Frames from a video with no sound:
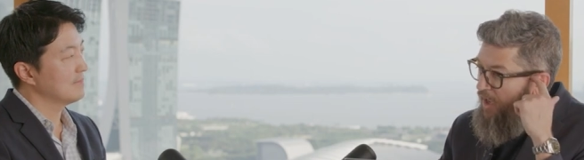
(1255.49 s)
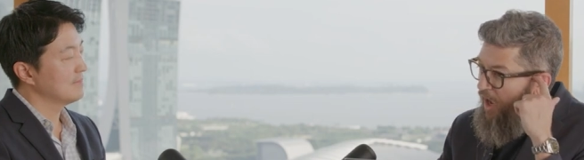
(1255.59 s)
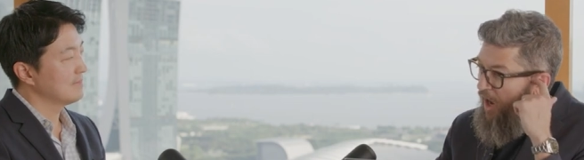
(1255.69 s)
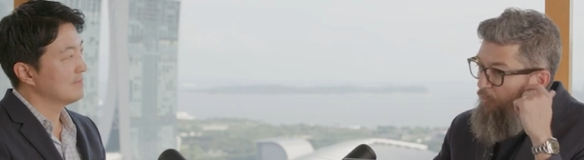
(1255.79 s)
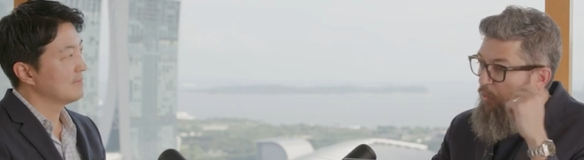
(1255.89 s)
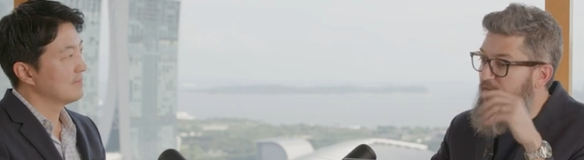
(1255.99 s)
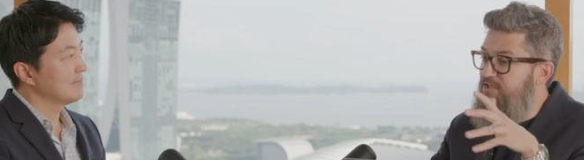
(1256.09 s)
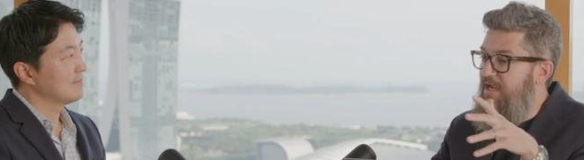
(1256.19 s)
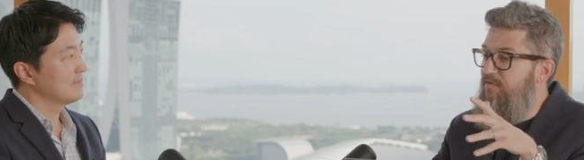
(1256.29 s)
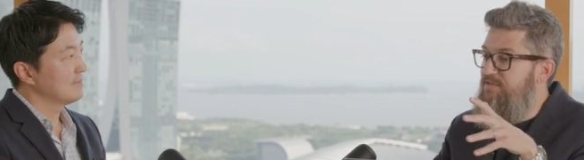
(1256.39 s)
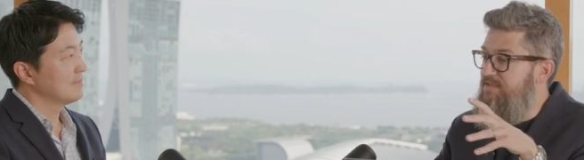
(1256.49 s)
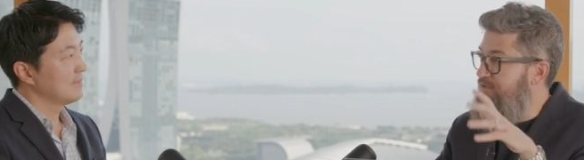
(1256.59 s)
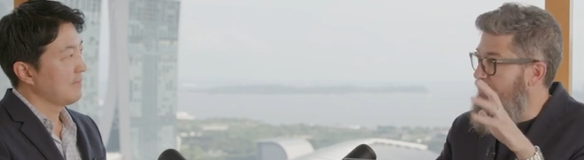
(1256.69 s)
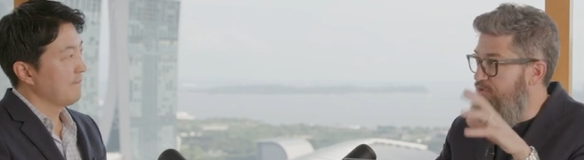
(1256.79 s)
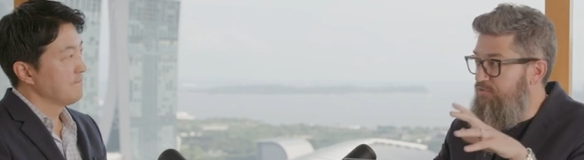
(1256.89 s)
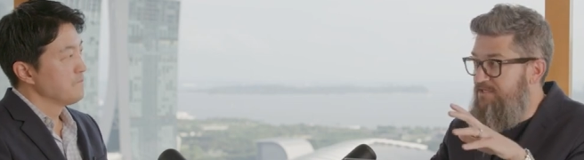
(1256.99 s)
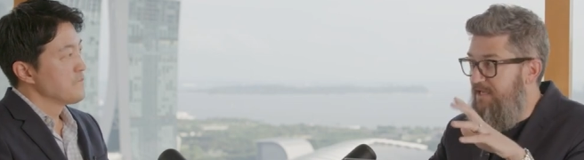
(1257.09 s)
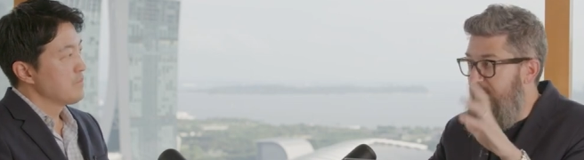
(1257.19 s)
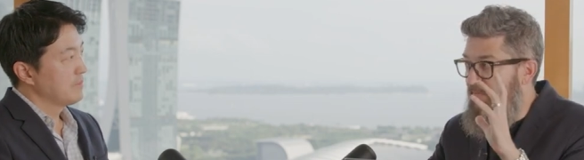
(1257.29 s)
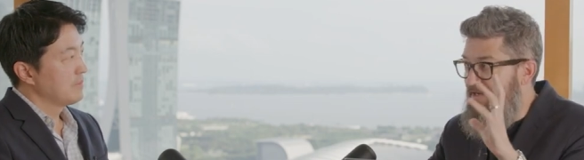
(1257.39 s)
Speaker 1: Mm-hmm. Um, what challenges are you
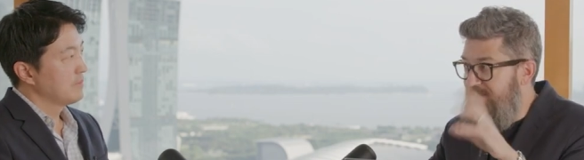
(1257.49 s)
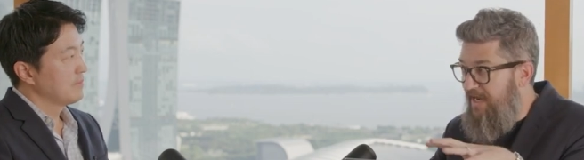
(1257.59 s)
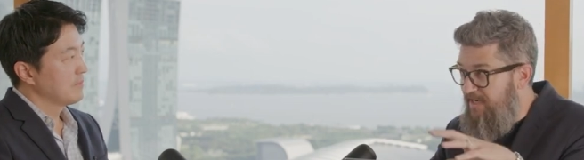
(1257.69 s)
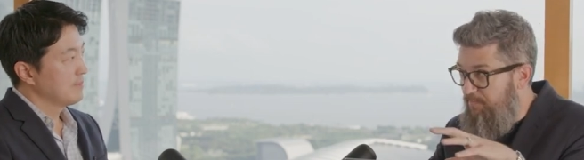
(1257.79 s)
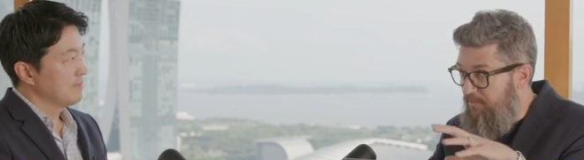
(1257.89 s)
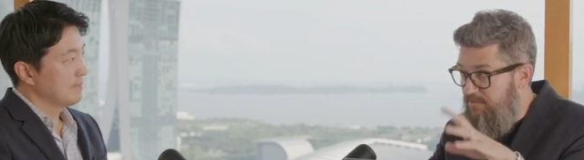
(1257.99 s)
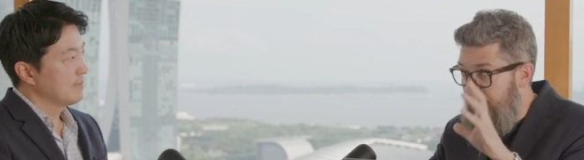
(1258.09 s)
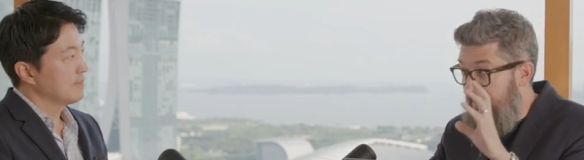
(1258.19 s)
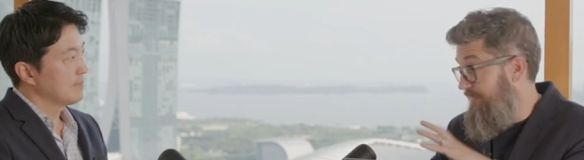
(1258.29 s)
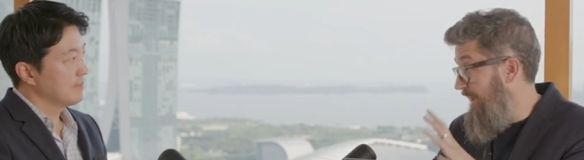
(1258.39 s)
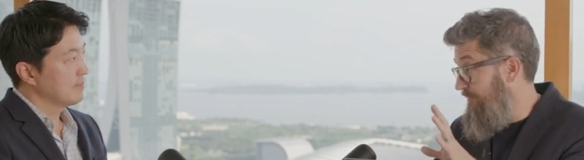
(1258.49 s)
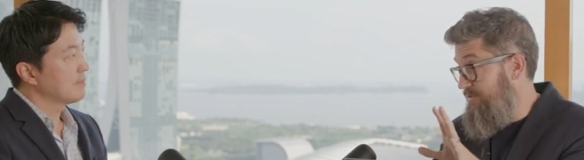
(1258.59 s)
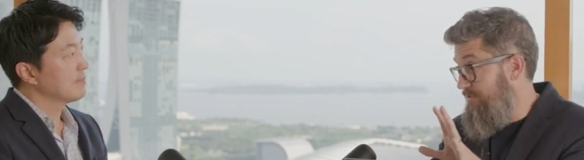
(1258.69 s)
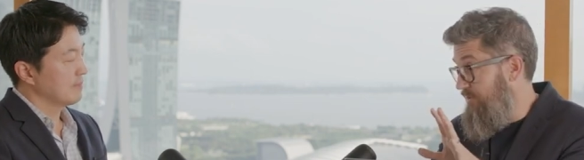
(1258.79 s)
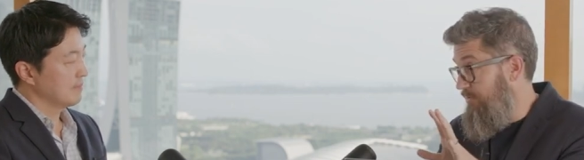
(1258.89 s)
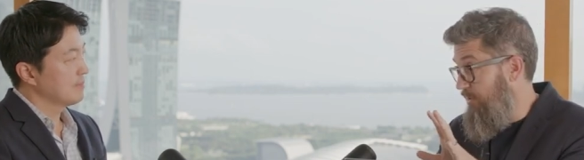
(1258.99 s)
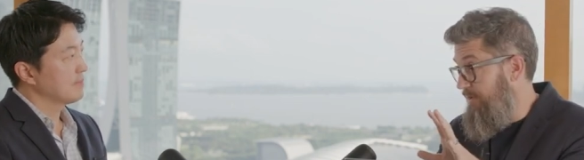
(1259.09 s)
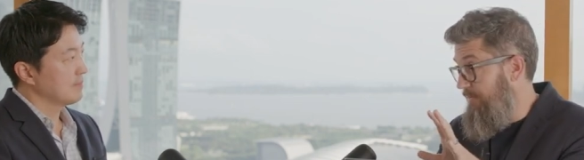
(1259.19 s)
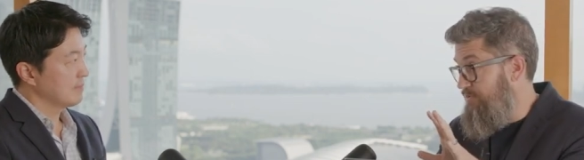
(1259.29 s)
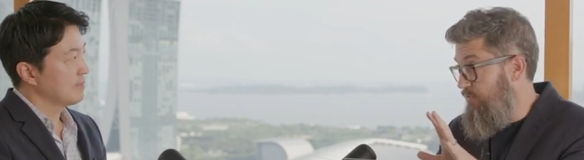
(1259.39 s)
seeing from a data perspective? Obviously, you'd
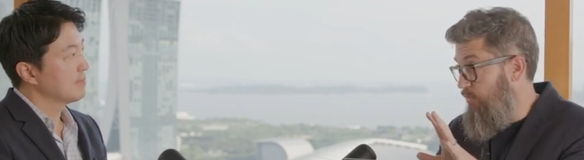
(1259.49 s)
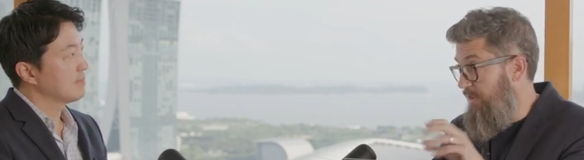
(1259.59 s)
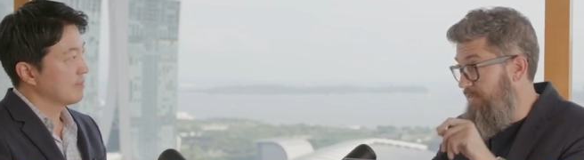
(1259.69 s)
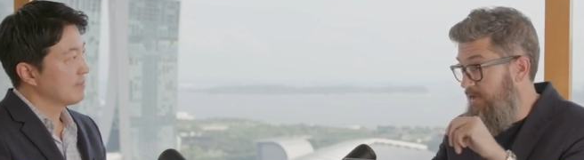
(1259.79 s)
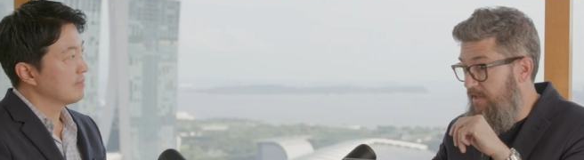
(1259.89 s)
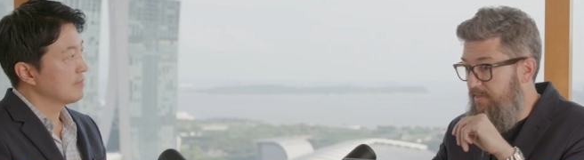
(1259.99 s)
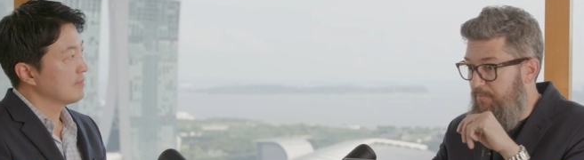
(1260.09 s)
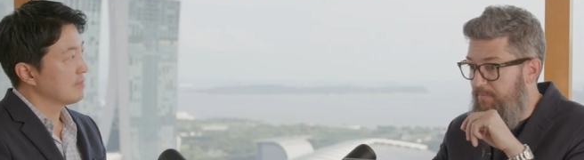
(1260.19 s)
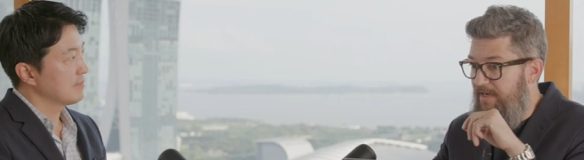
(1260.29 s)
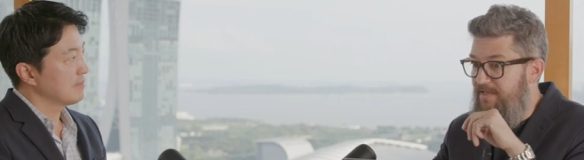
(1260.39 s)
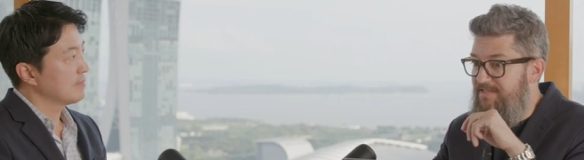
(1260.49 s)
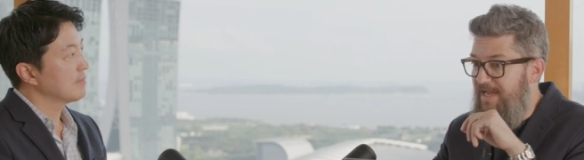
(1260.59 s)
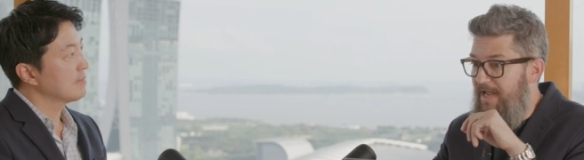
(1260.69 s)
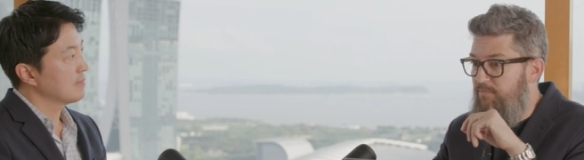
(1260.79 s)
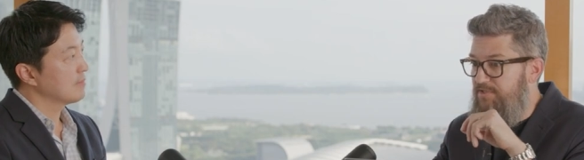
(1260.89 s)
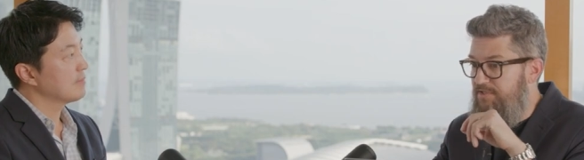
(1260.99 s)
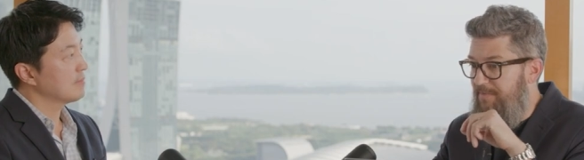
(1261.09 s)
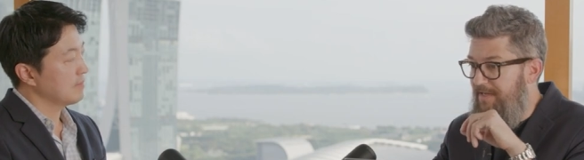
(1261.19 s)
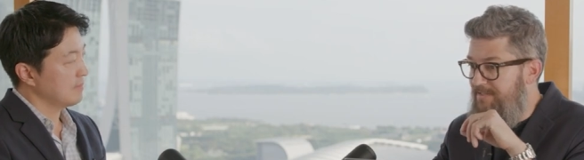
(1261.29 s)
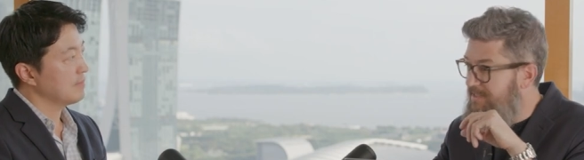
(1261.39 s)
already mentioned one, the, the permanent
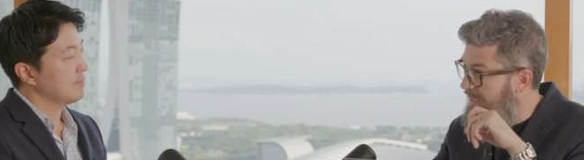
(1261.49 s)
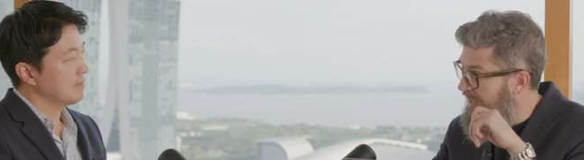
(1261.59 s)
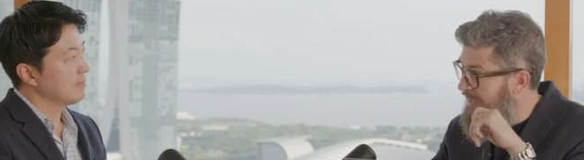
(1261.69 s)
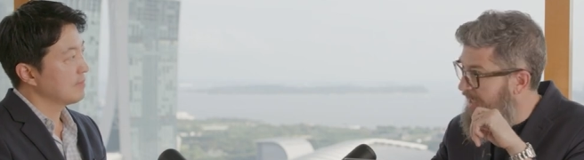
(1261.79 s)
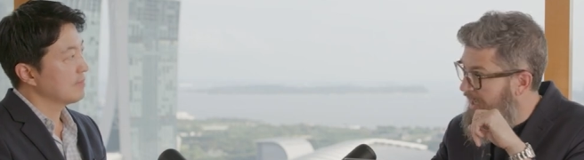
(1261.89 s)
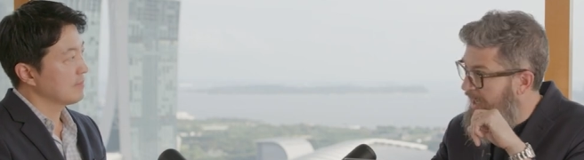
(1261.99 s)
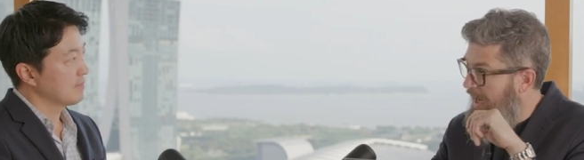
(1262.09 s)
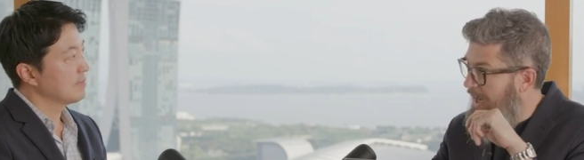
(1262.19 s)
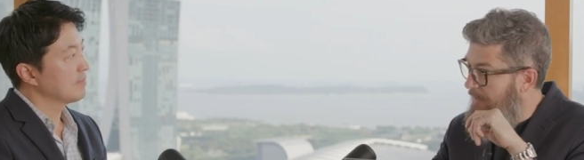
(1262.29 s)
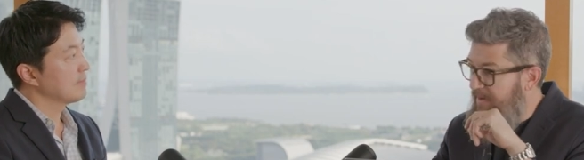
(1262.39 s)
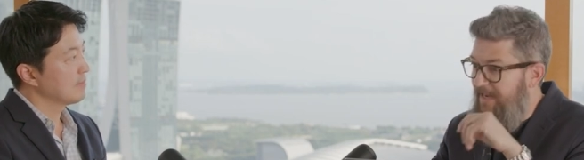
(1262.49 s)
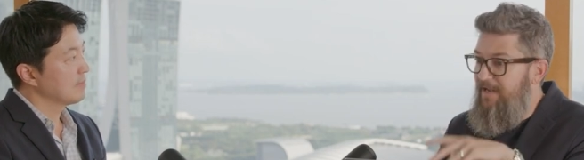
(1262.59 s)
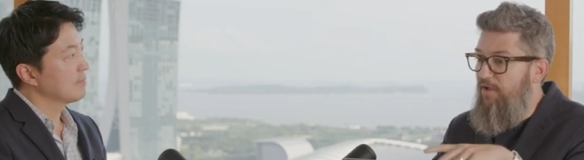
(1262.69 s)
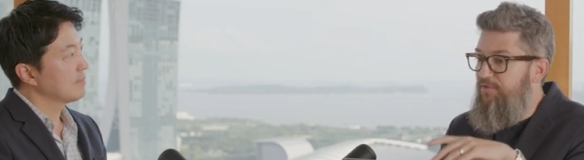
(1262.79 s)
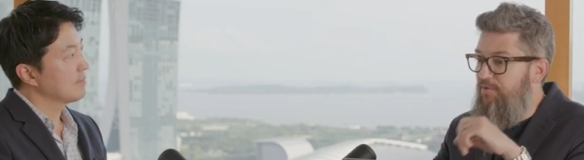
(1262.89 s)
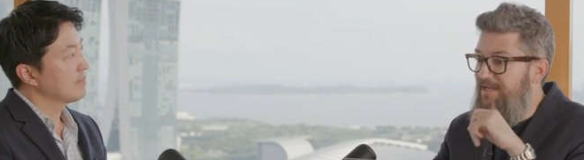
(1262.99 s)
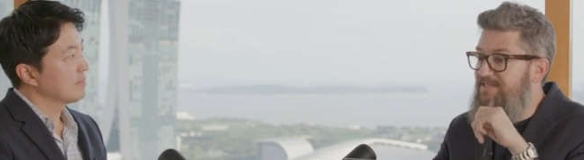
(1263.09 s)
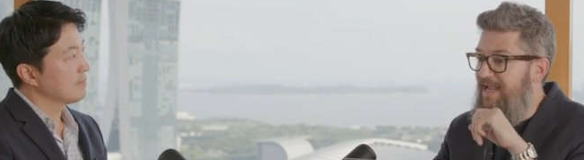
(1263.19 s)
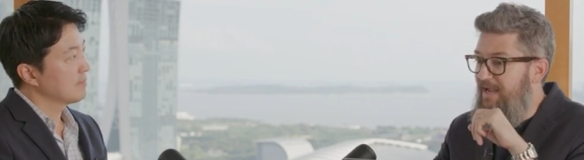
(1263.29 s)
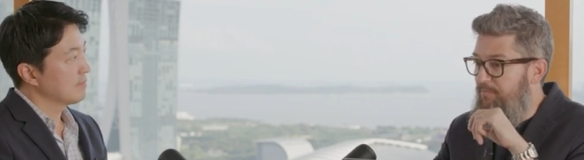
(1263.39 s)
establishment, uh, um, but any other
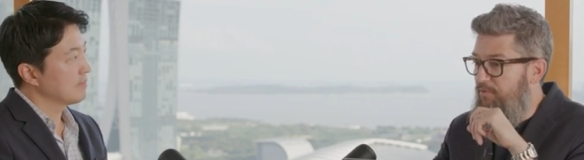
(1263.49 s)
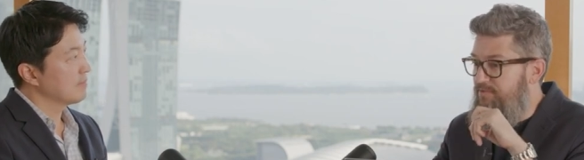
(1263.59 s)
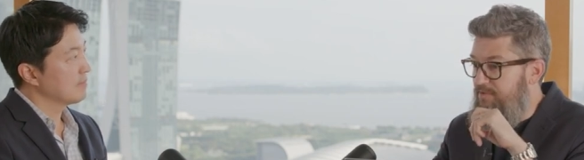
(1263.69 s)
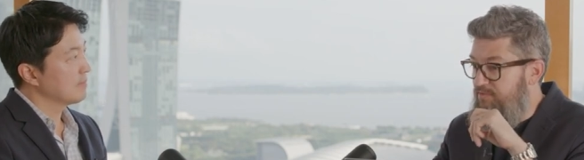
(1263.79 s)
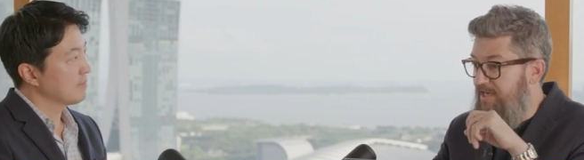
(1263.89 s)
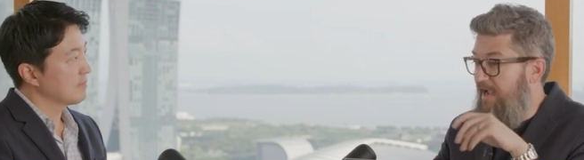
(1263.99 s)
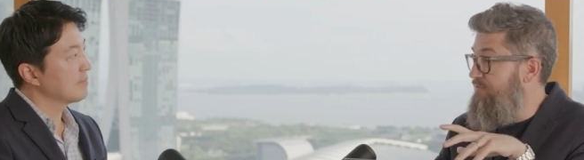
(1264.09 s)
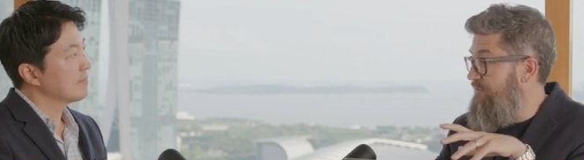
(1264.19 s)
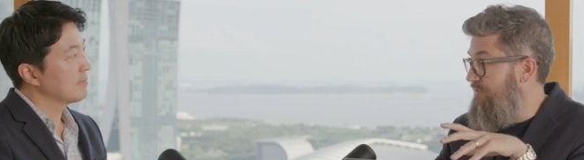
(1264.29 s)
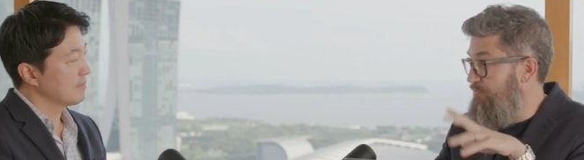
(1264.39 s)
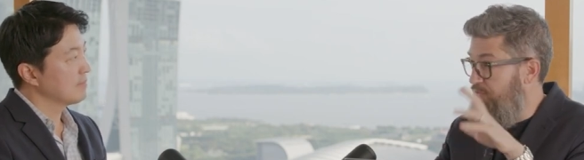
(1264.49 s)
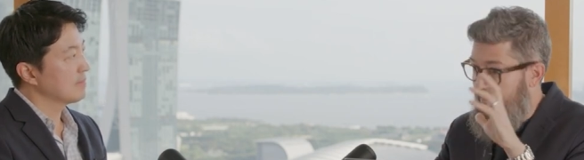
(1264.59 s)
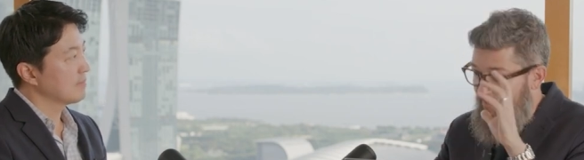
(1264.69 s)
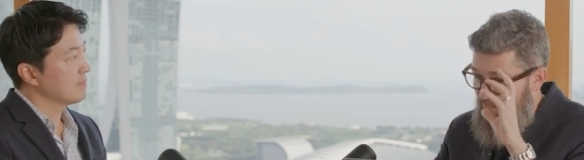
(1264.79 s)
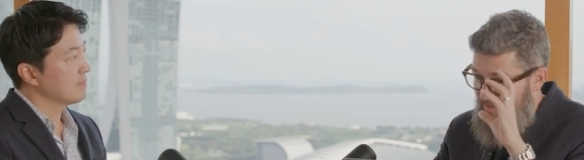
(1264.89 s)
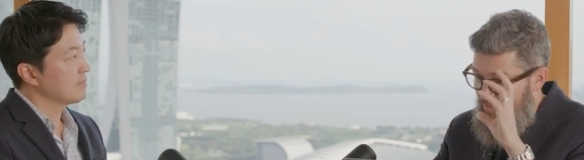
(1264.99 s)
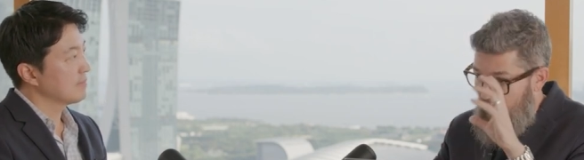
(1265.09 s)
examples or challenges, particularly with the